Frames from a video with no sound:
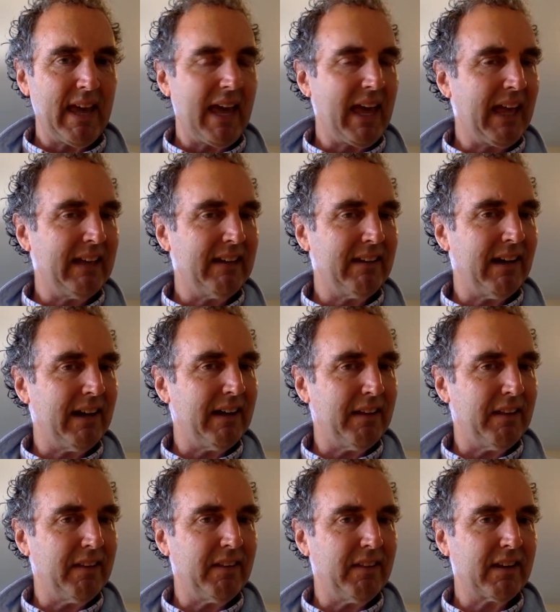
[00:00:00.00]
And
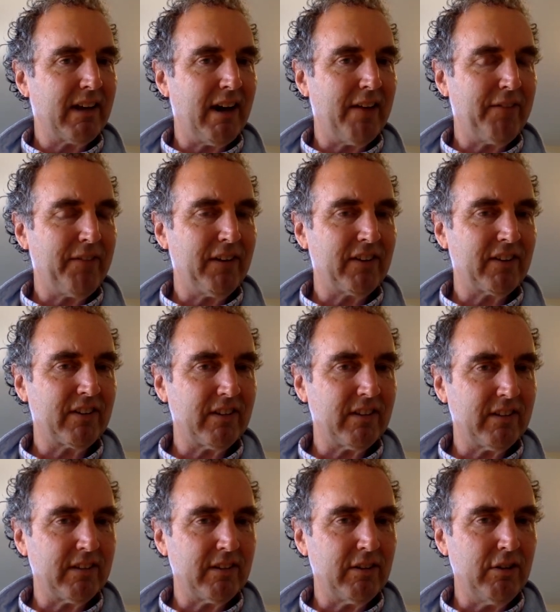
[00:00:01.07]
uh, the conference
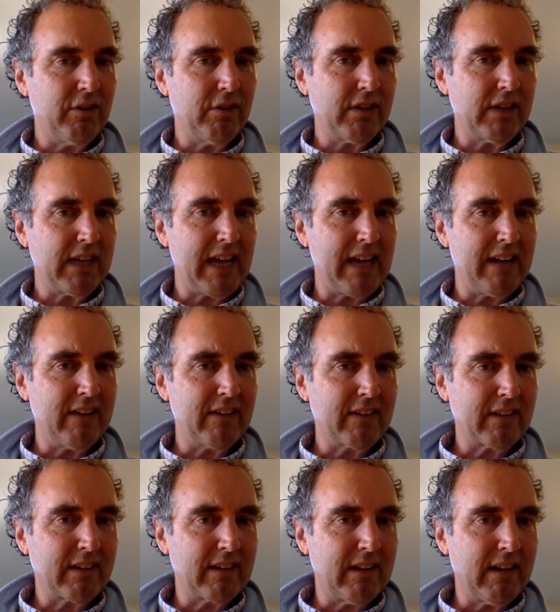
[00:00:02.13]
Nucleate
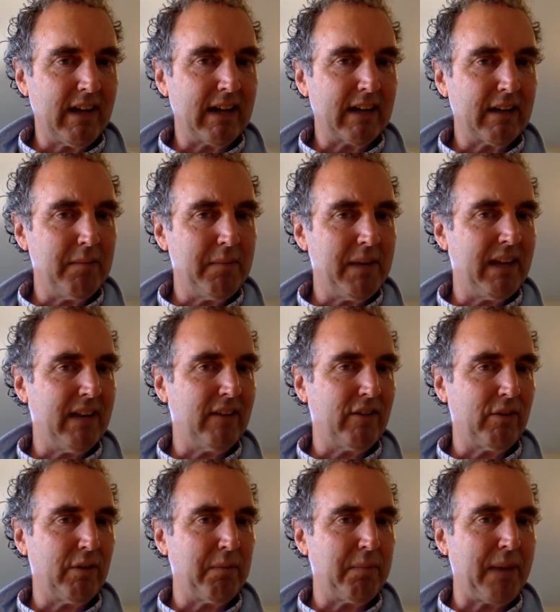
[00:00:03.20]
is uh, committed
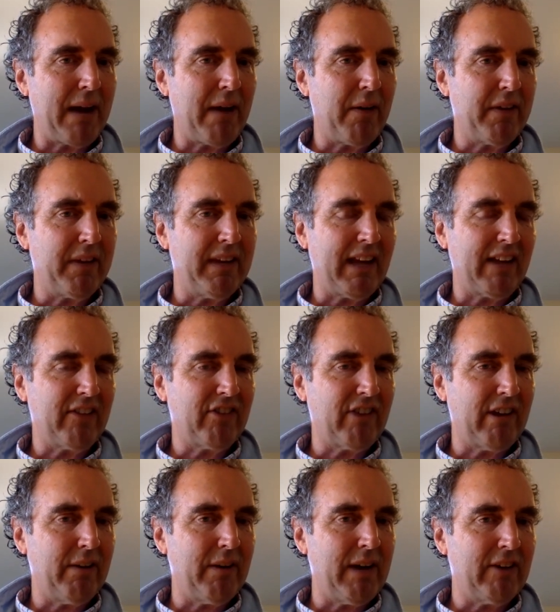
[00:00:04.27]
to empower the next
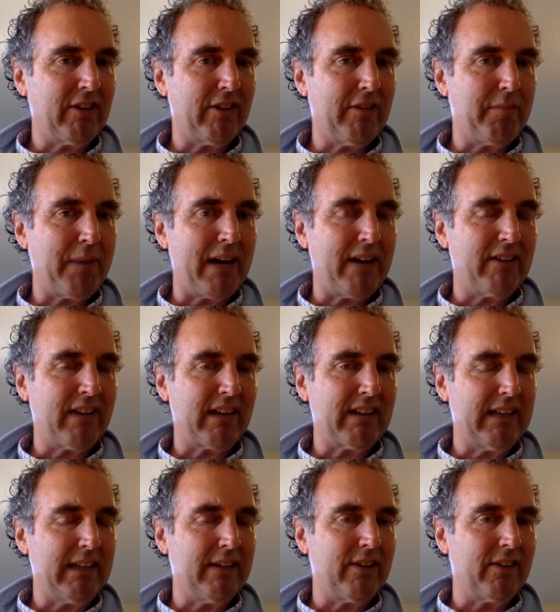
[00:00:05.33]
generation of biotech
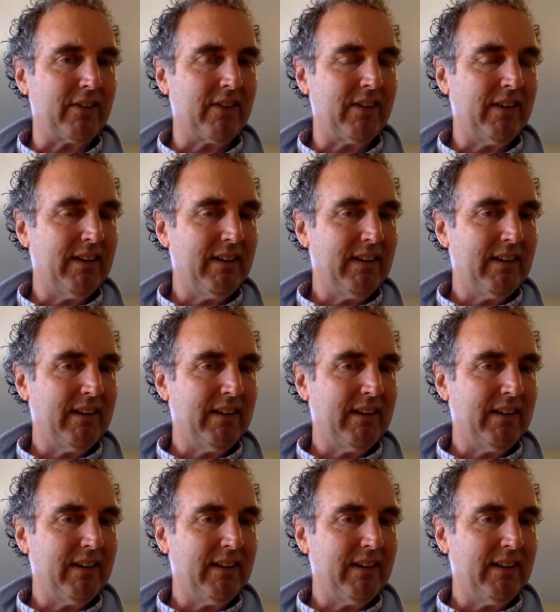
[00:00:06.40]
leaders.